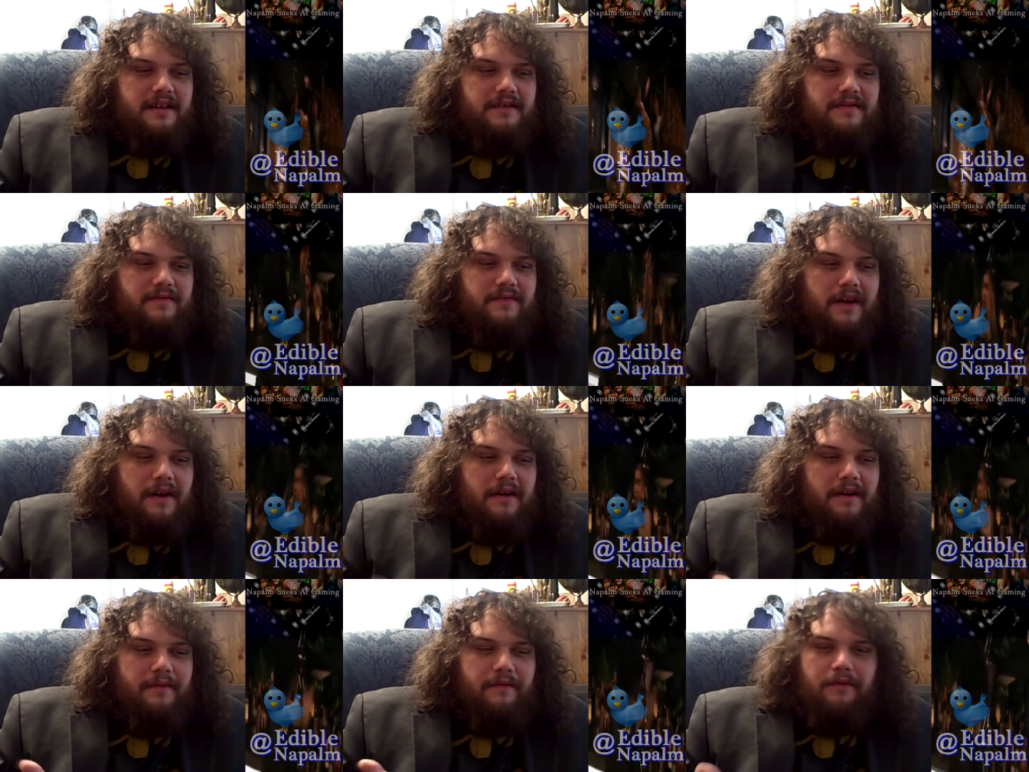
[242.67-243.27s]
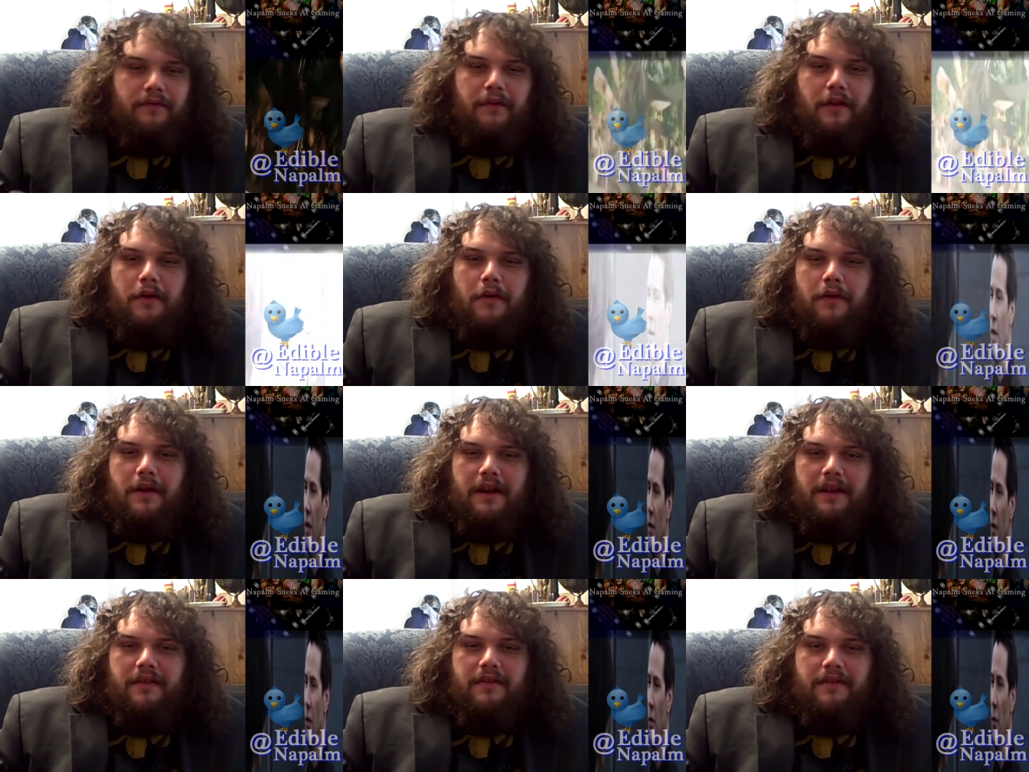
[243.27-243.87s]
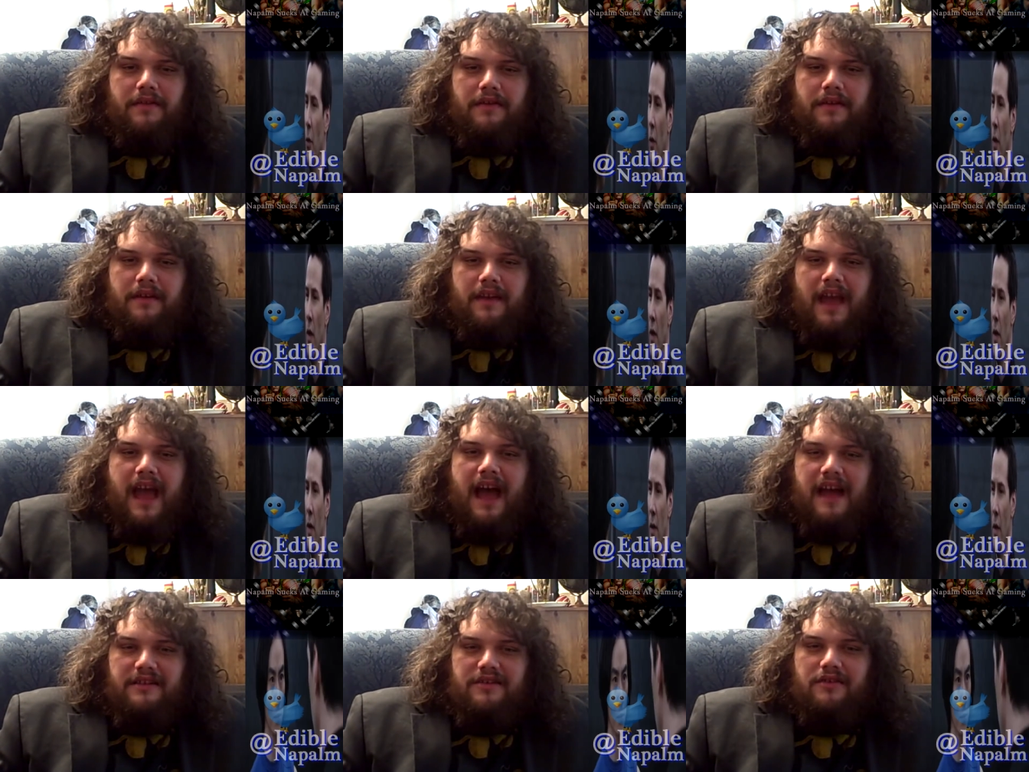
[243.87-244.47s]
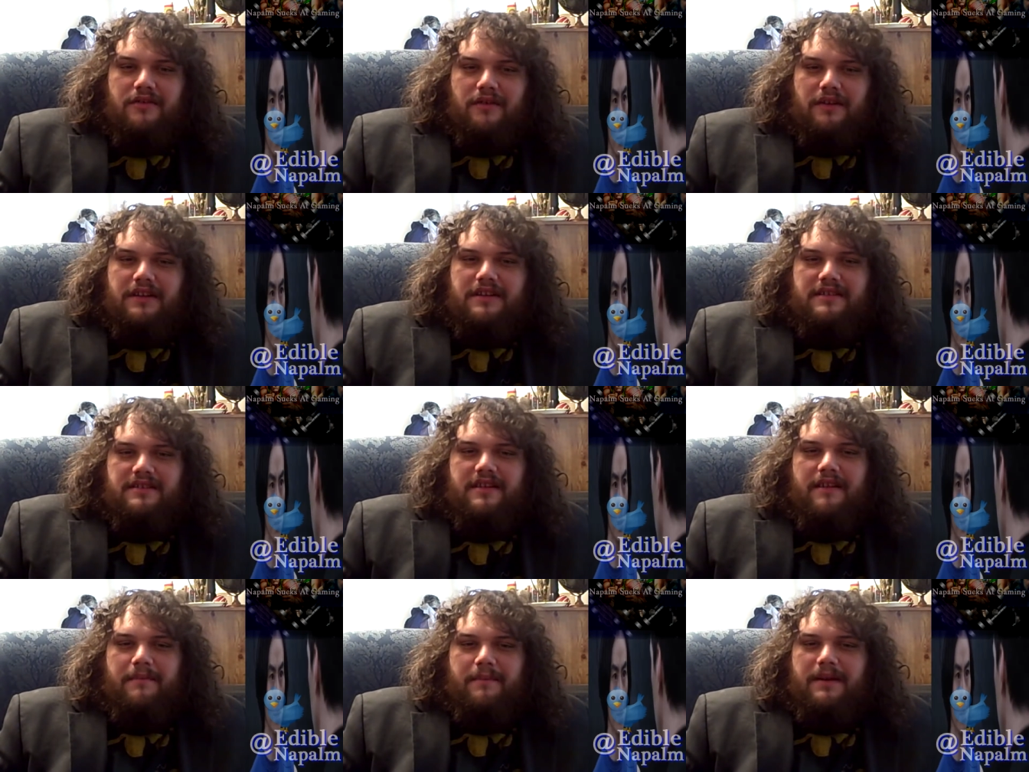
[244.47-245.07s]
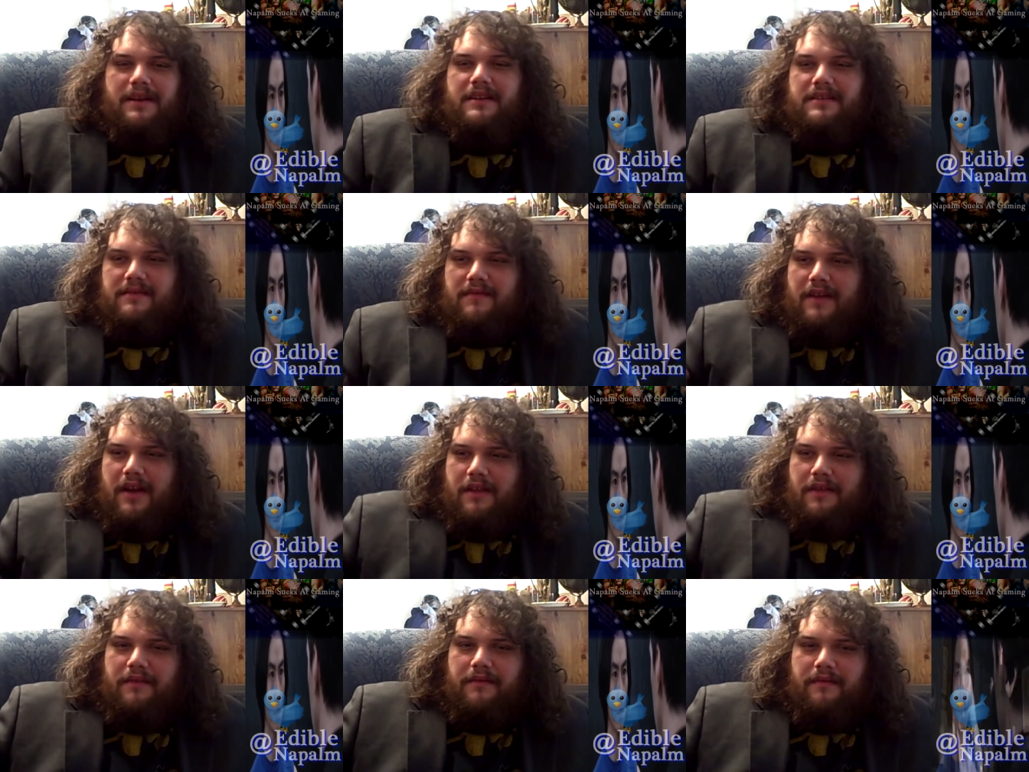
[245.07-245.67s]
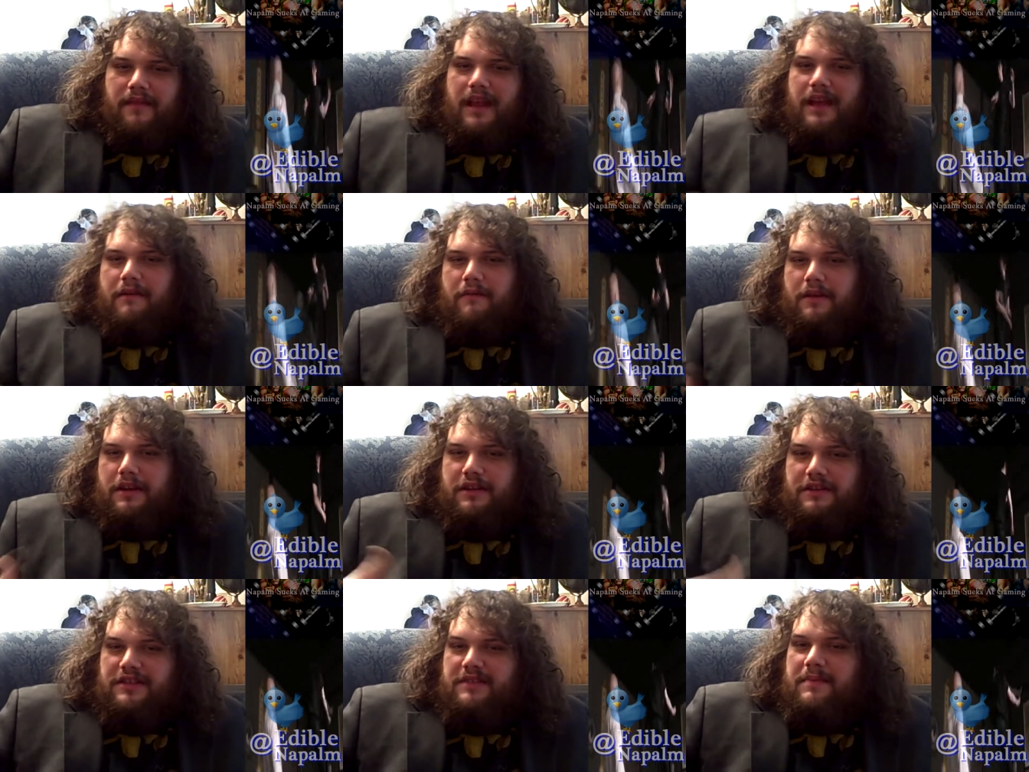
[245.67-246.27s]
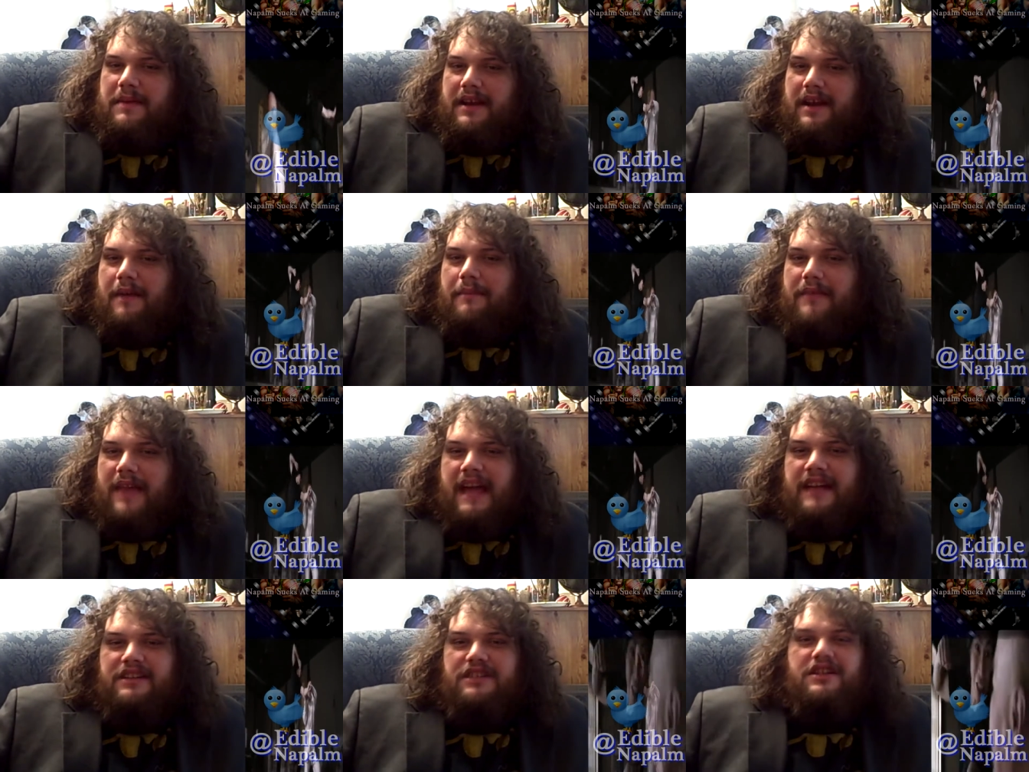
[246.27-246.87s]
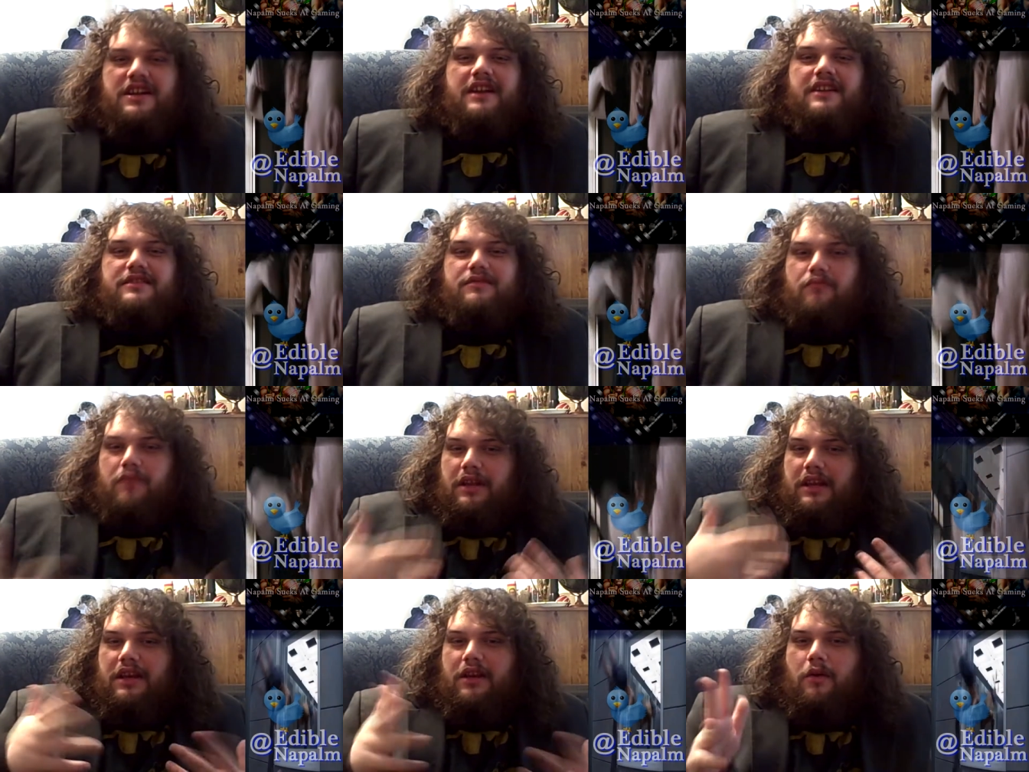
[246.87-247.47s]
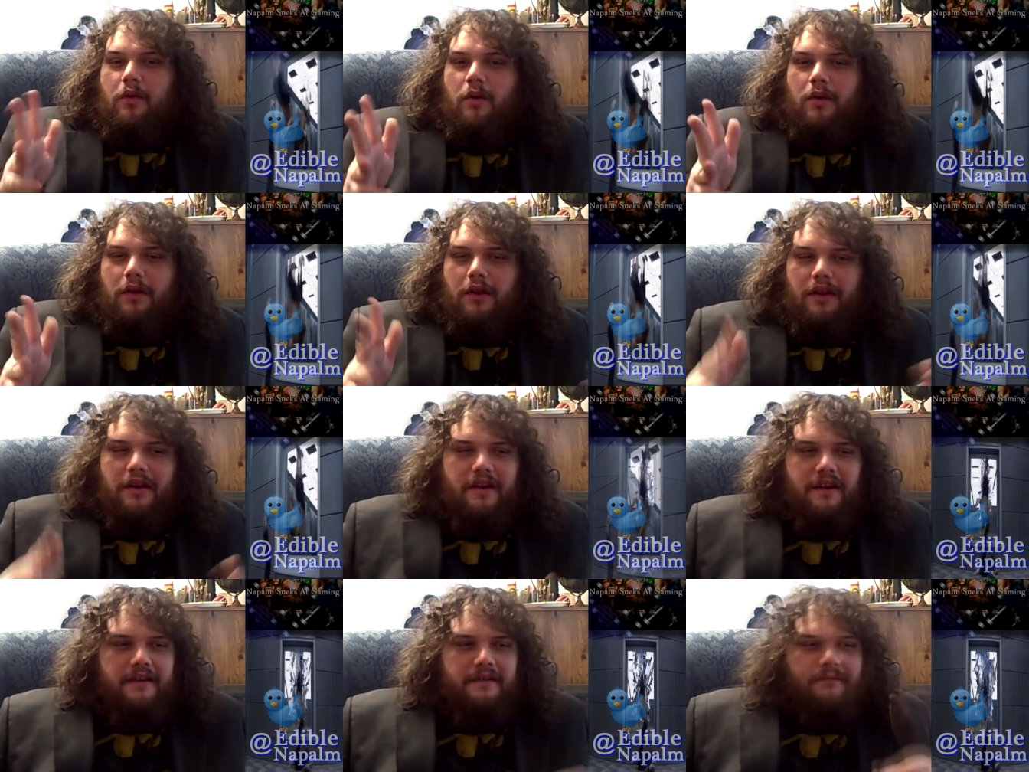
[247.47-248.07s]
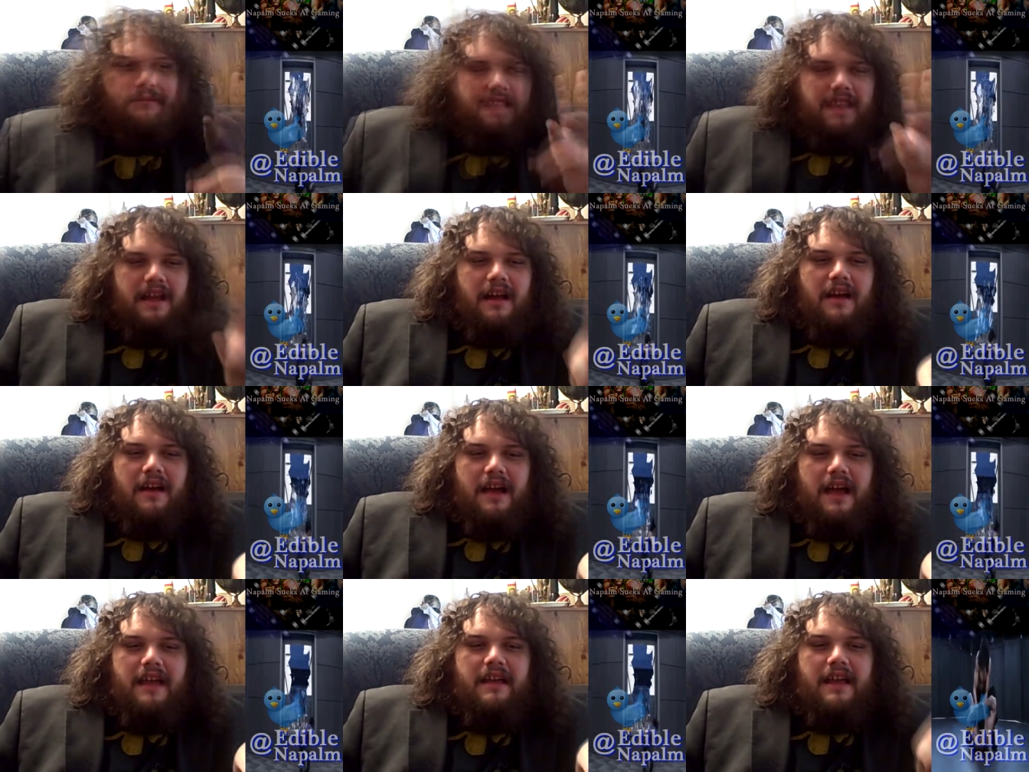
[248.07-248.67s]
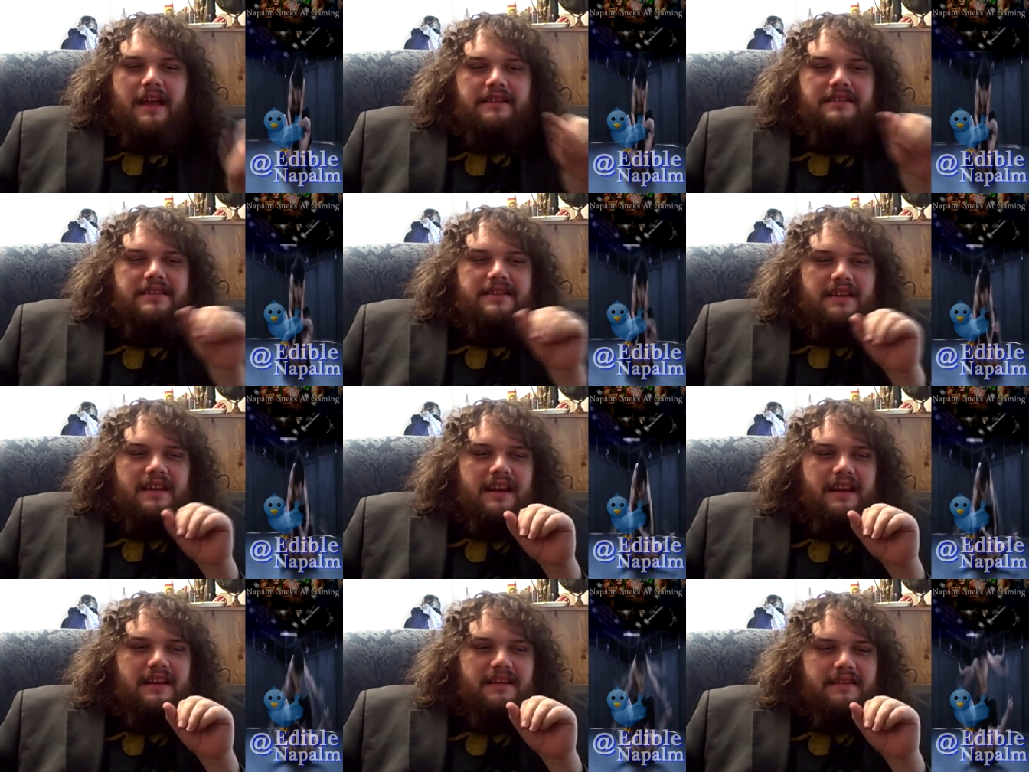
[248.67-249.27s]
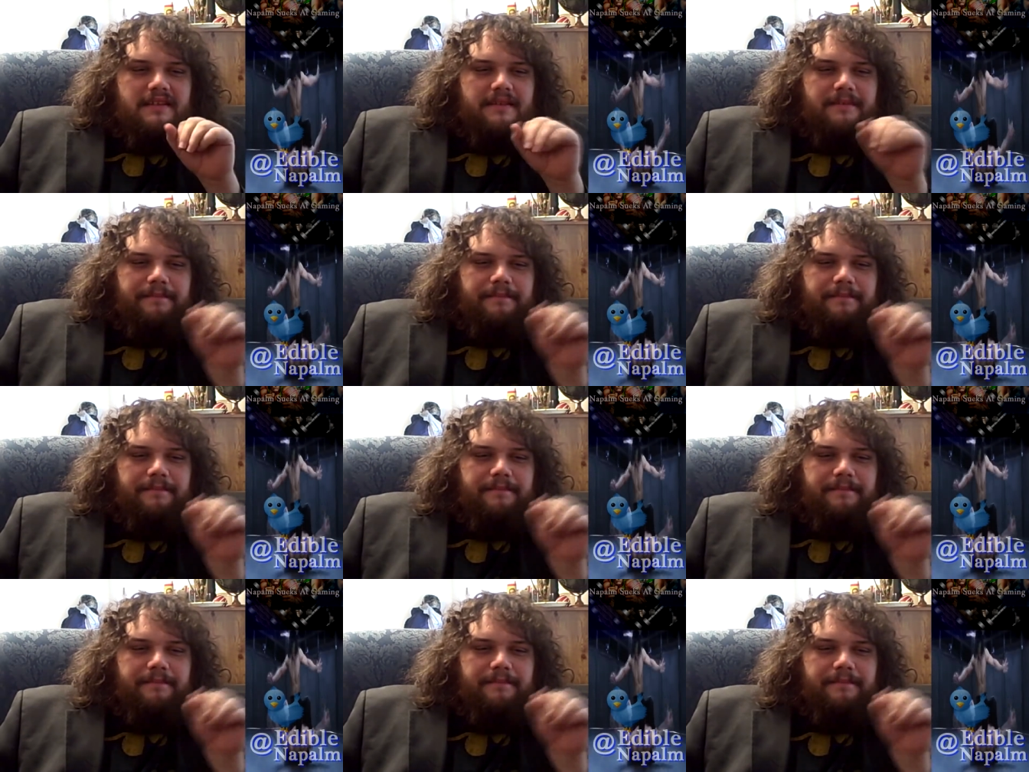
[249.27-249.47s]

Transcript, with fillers: very fluid and theatrical and stuff, because of all the, like, when you speed up that shit, it's really cool looking. I was like, alright, that's neat.